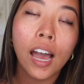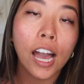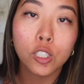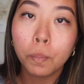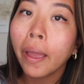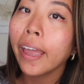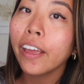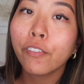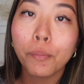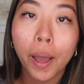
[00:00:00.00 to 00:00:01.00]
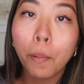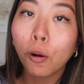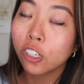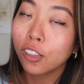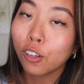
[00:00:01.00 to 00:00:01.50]
I just paid for my
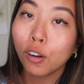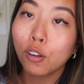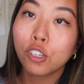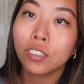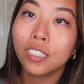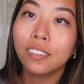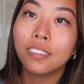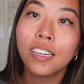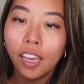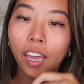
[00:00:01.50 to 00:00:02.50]
portion of the groceries.